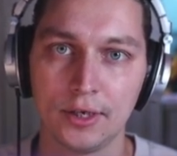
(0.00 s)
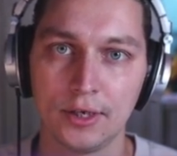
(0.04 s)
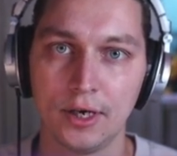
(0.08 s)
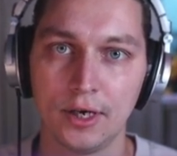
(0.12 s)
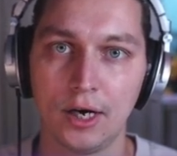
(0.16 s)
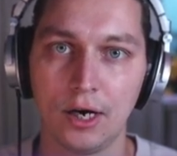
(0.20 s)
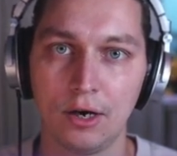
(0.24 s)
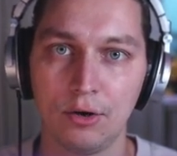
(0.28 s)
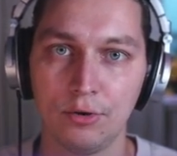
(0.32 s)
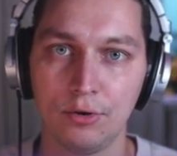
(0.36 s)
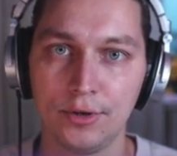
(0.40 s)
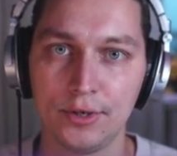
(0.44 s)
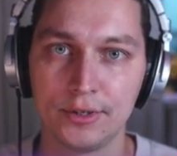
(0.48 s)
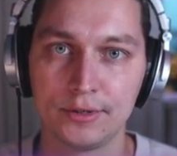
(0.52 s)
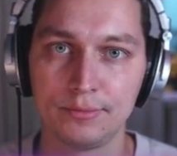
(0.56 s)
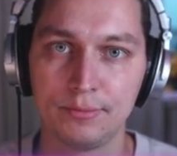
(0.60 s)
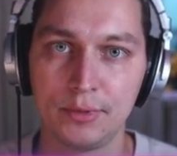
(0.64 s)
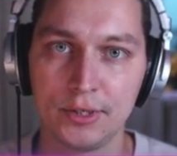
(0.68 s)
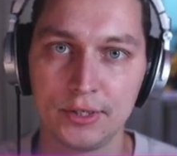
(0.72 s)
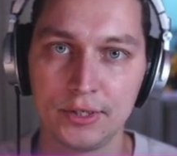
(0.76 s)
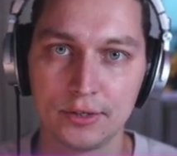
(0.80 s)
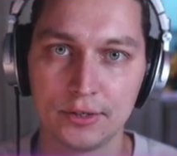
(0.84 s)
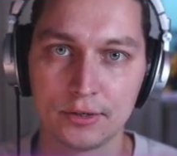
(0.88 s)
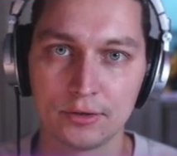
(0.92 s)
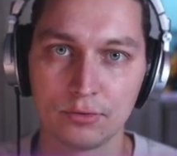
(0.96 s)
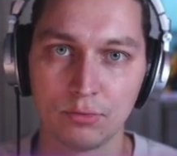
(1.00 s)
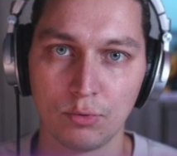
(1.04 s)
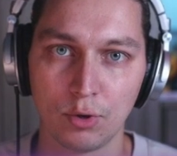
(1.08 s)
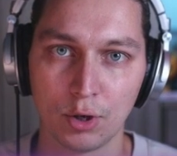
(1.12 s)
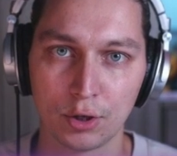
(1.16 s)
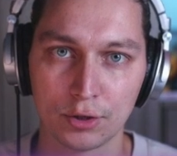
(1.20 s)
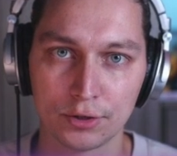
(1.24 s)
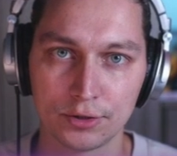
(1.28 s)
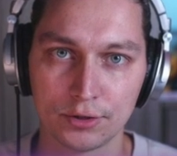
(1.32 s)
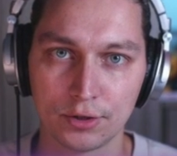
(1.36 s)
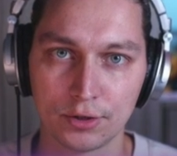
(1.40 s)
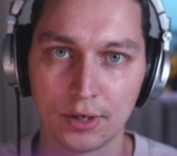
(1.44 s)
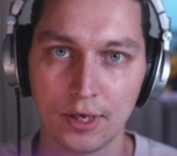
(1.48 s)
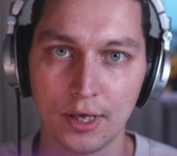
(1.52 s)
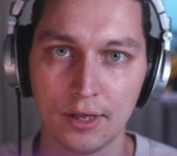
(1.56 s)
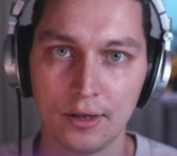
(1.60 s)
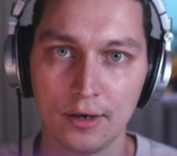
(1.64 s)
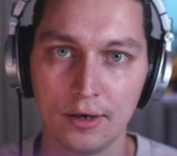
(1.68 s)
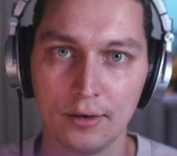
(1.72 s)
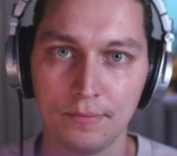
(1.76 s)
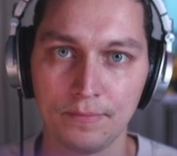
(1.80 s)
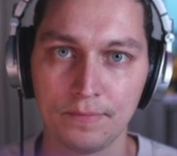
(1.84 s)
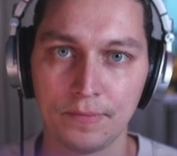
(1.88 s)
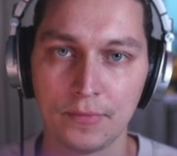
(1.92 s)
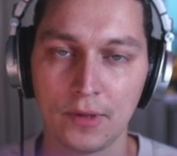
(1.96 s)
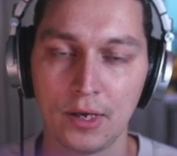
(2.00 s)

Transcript: how these pieces works together